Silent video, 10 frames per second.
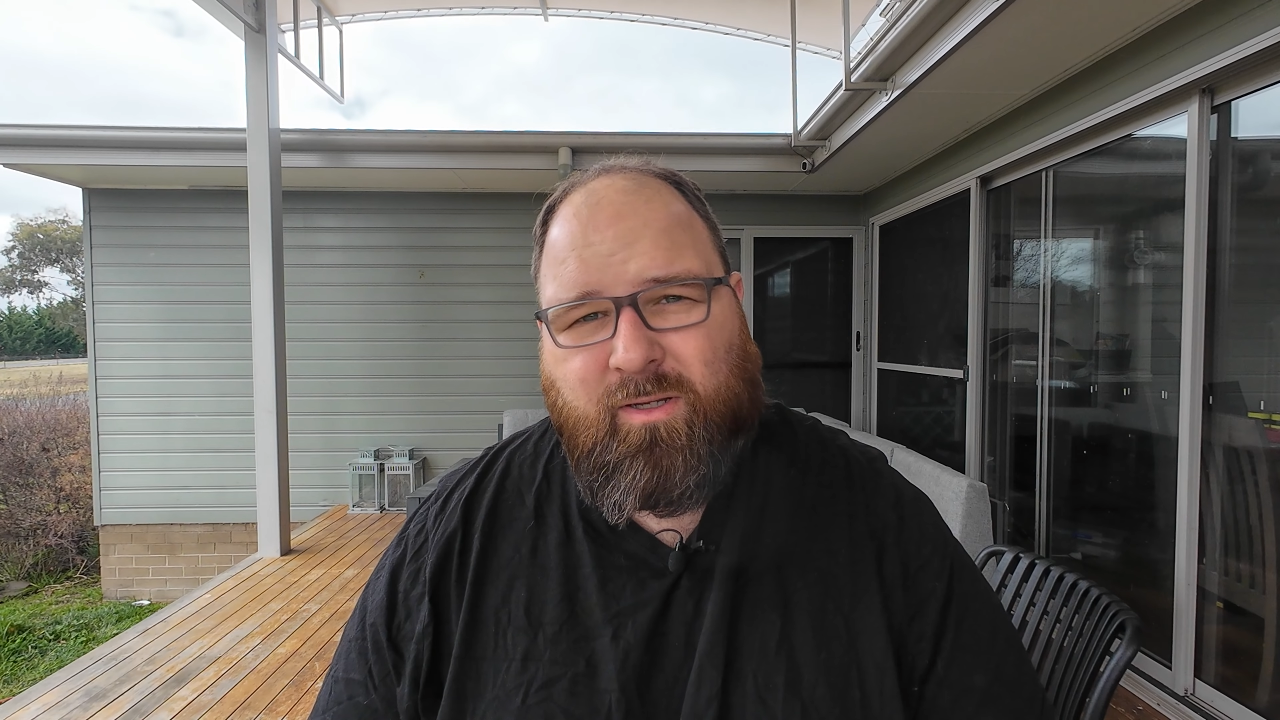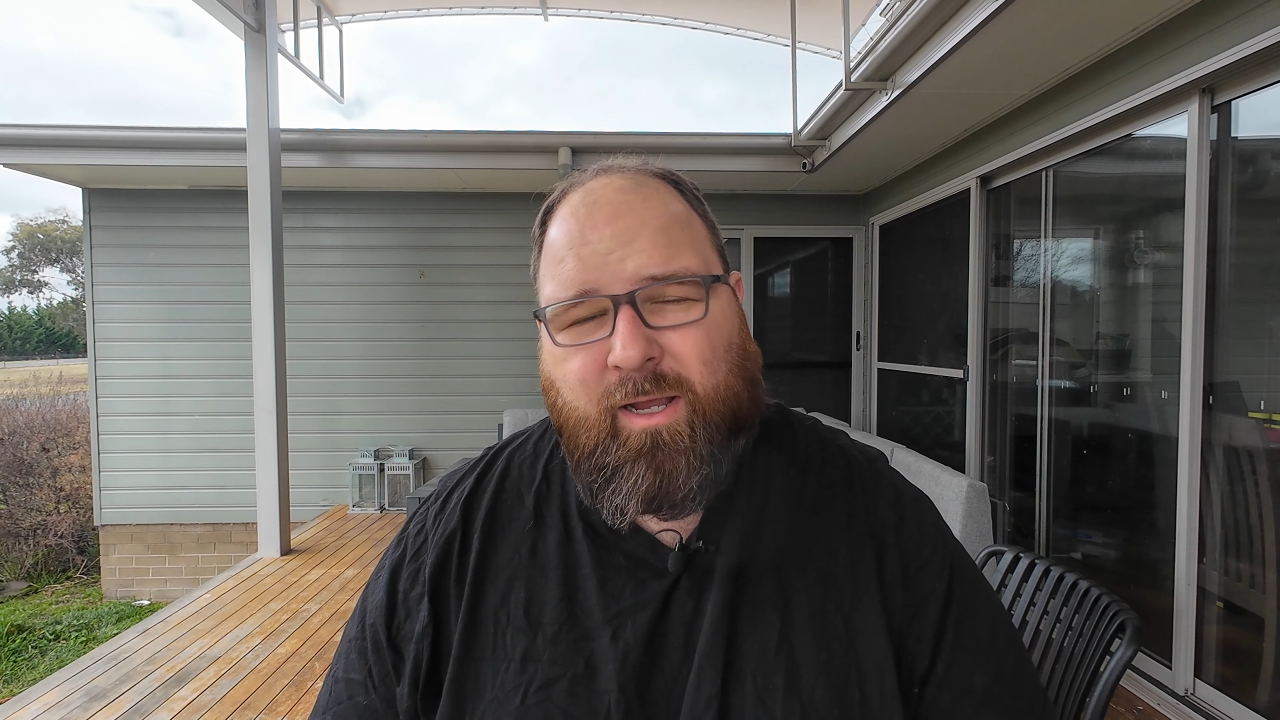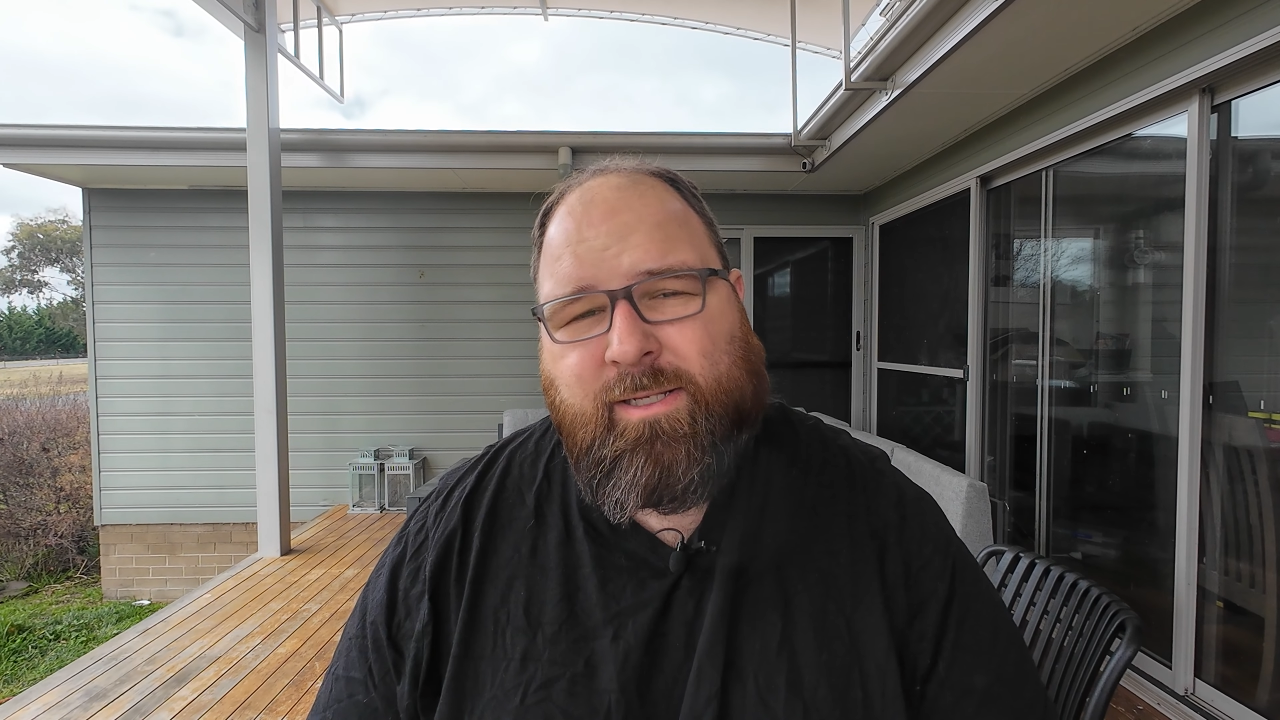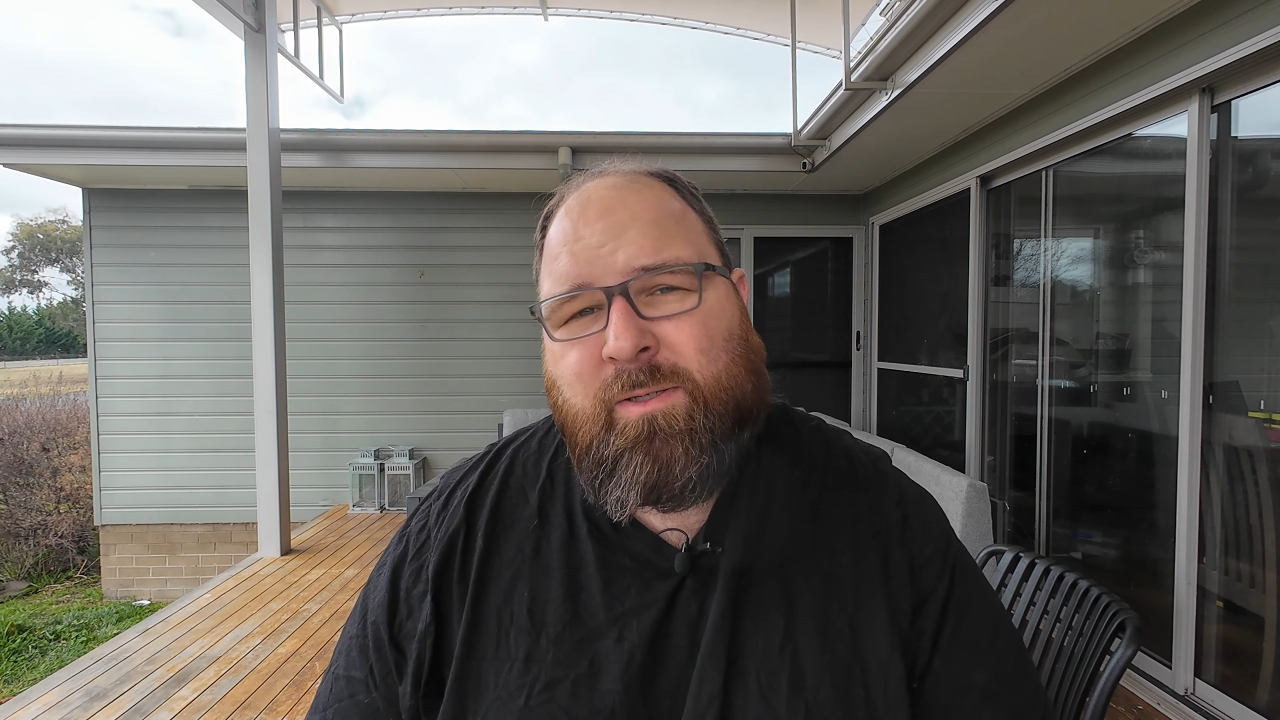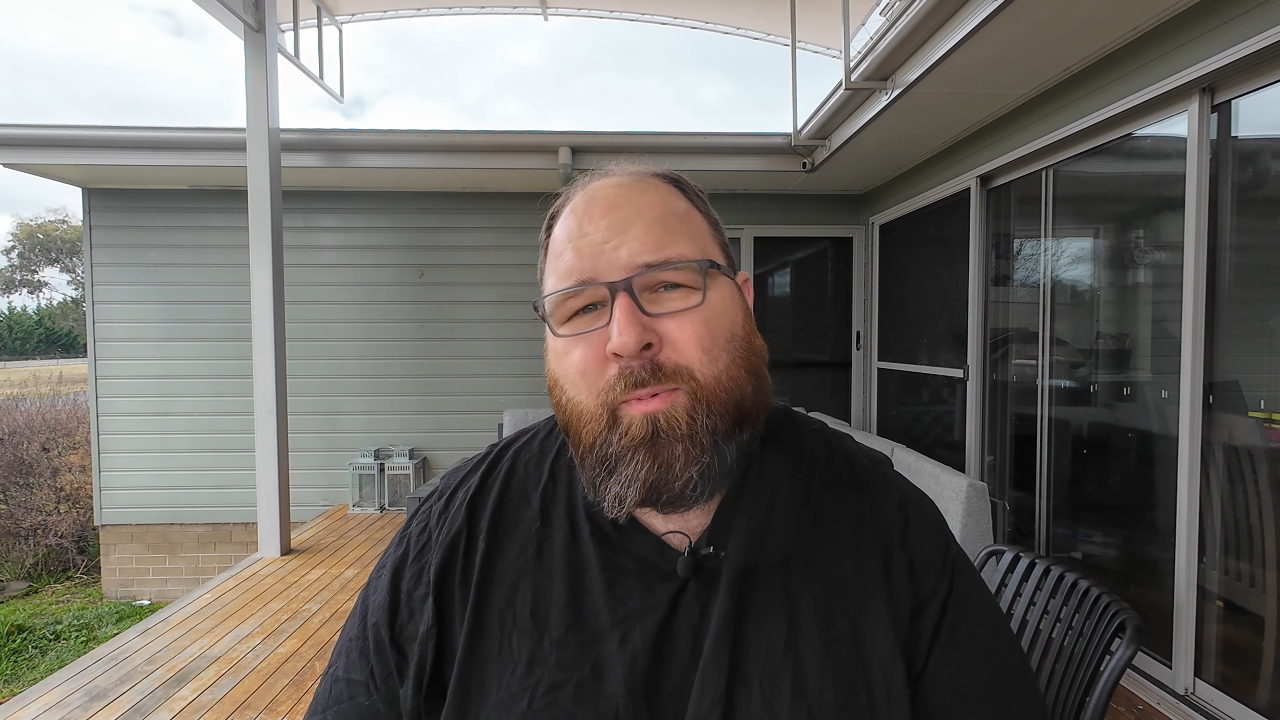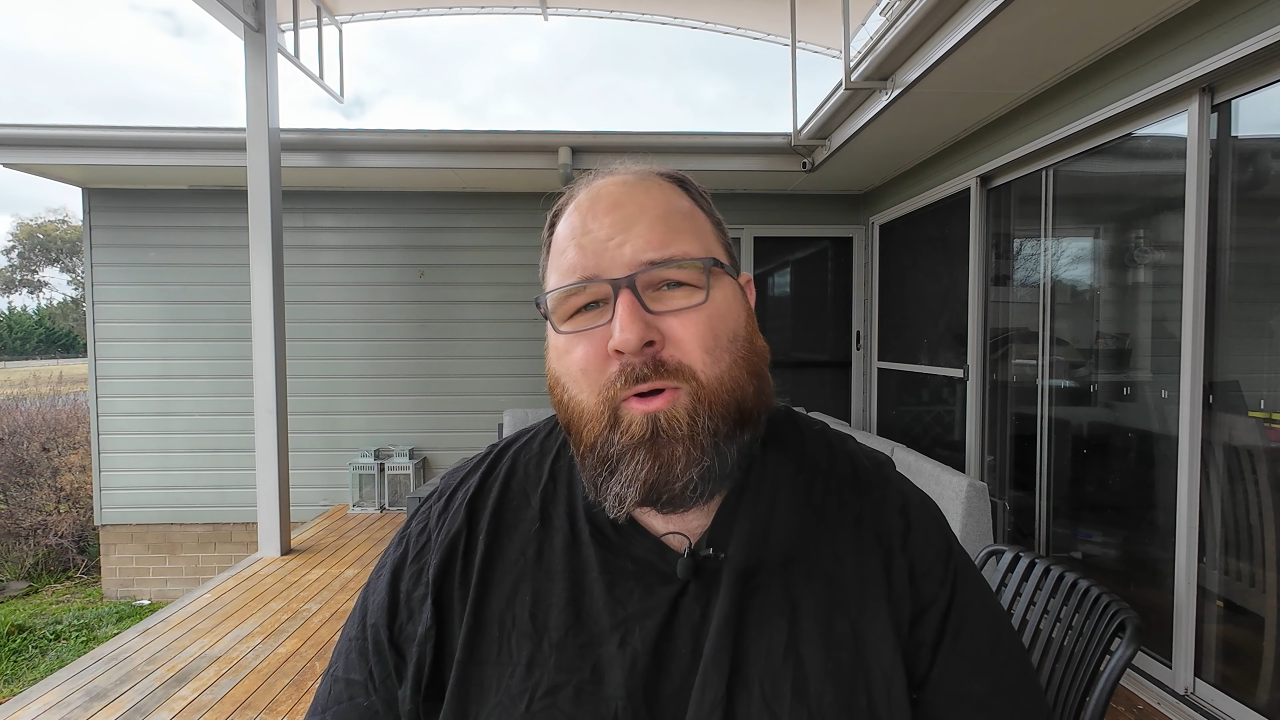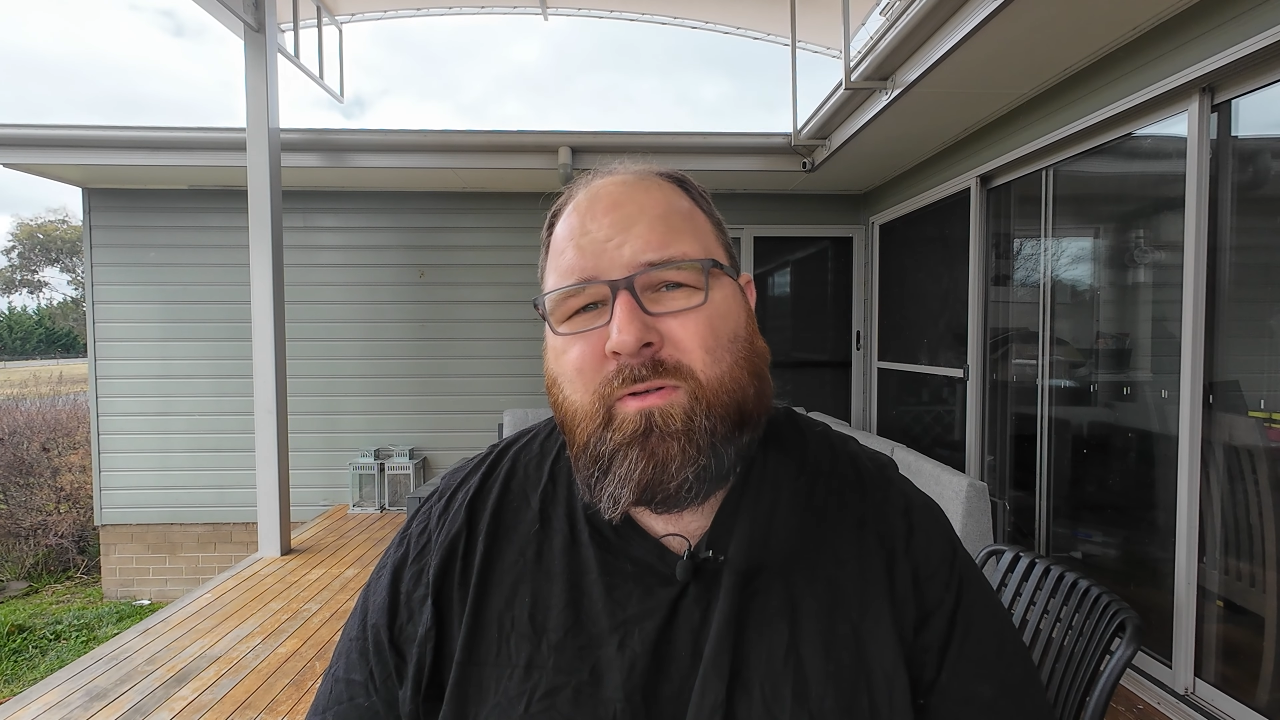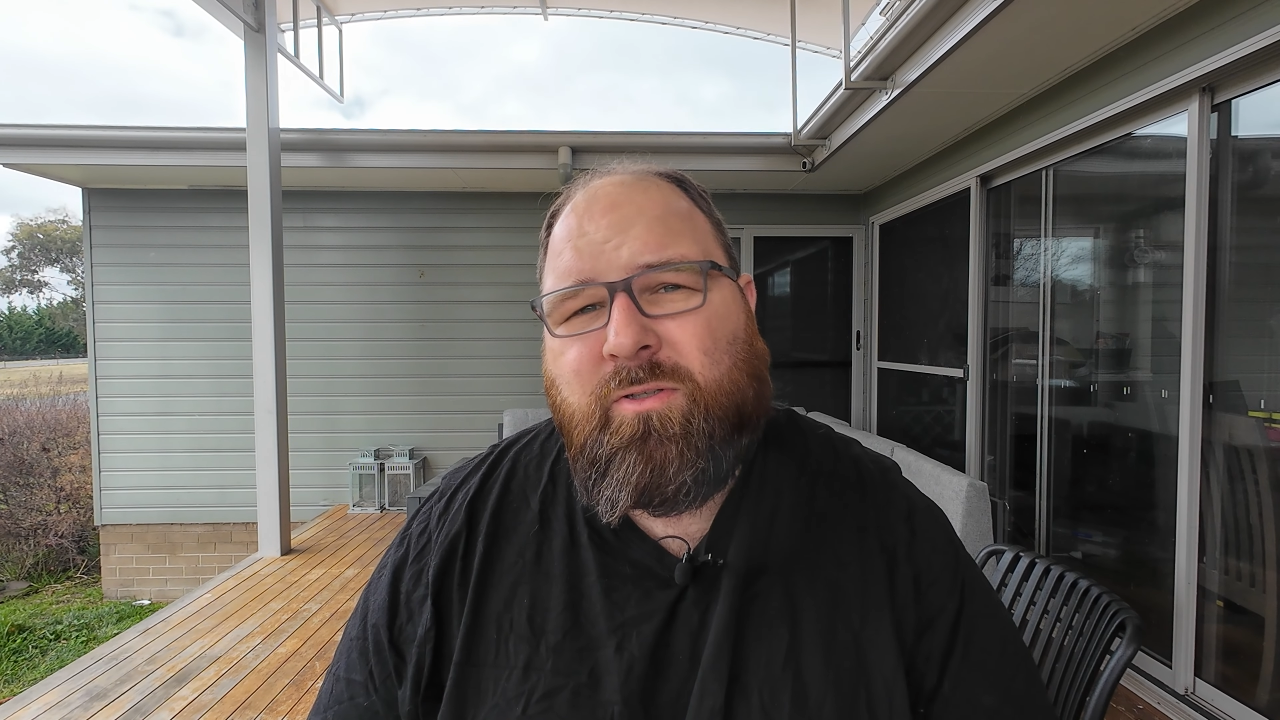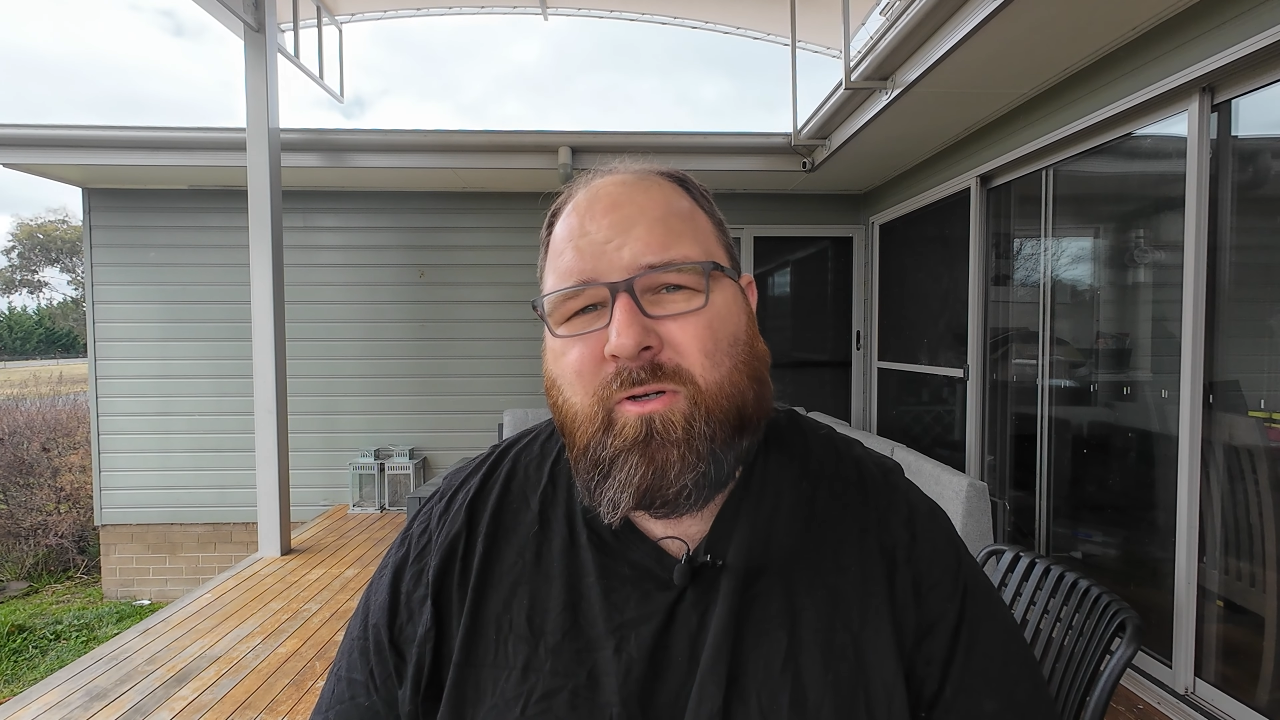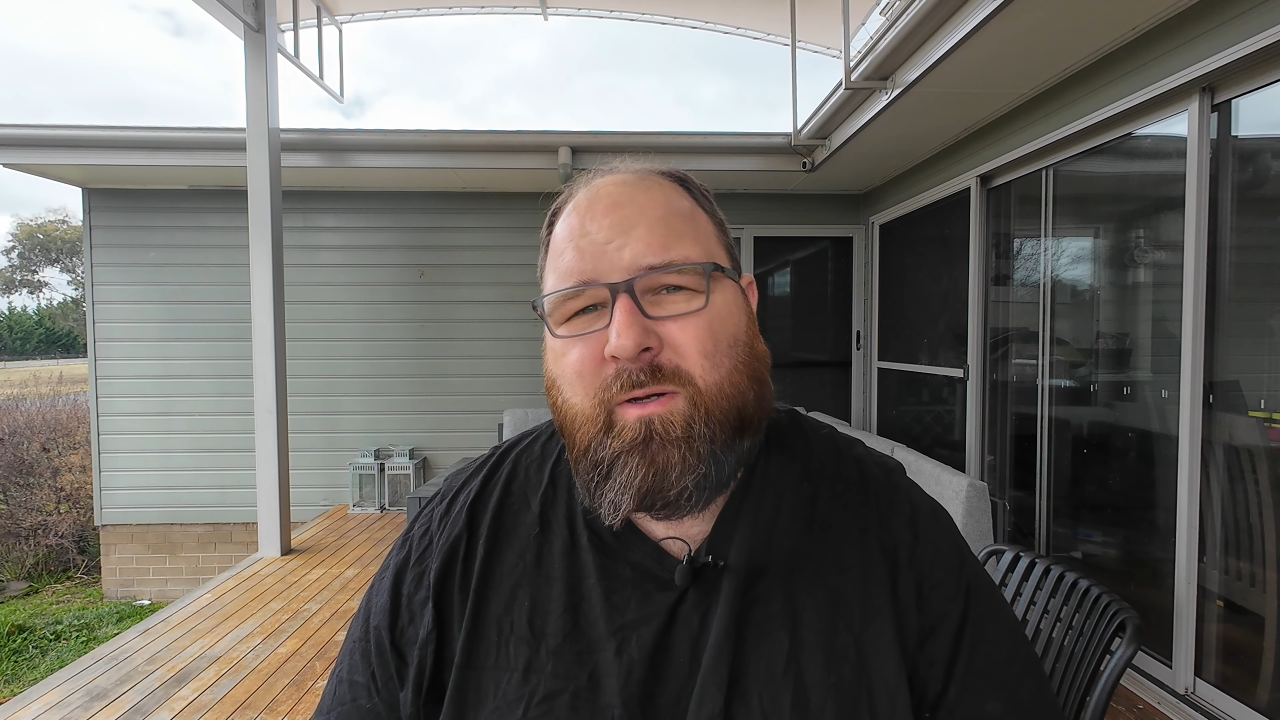it's
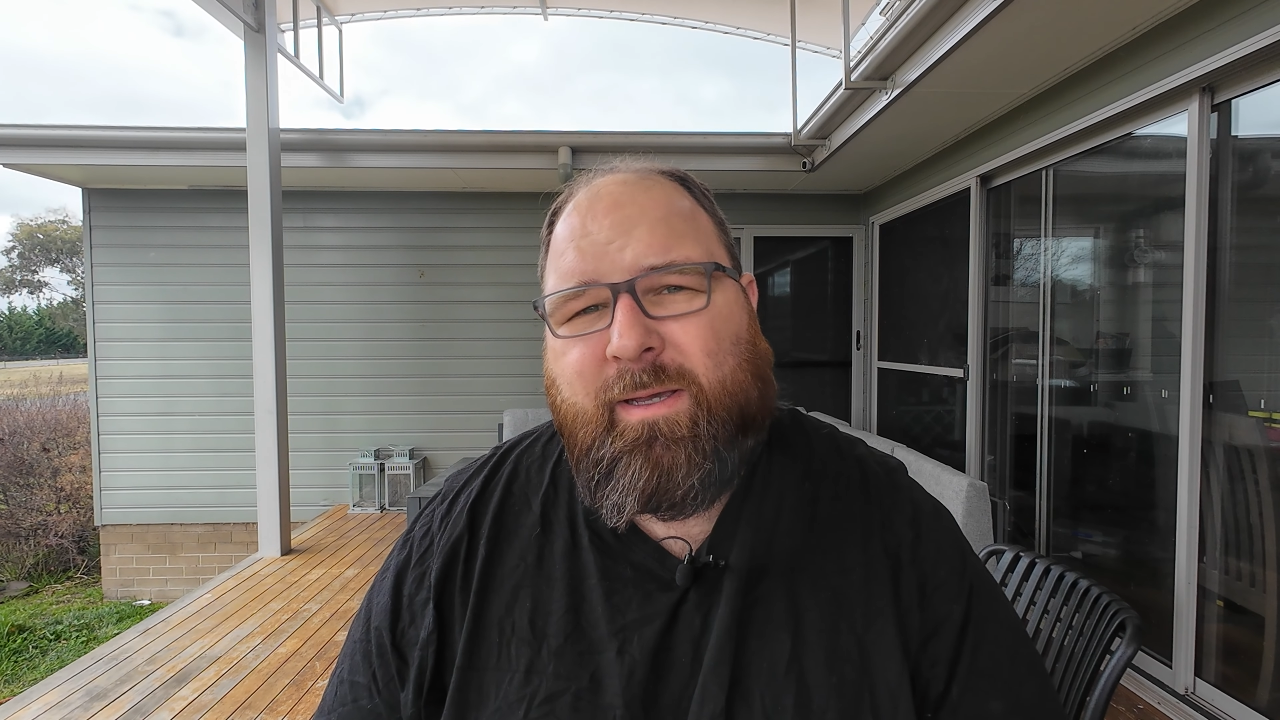important to talk